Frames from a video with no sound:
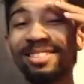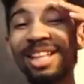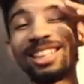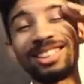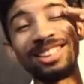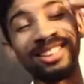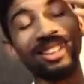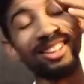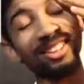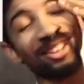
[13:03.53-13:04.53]
like the
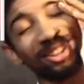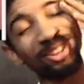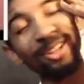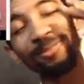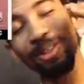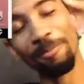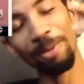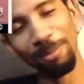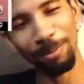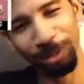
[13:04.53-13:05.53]
the stuff that
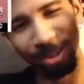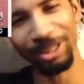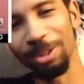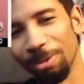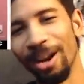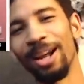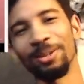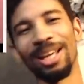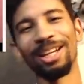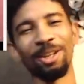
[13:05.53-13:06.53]
people sit
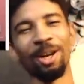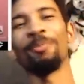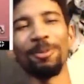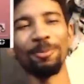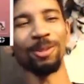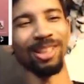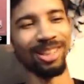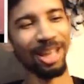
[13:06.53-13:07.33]
around and come up with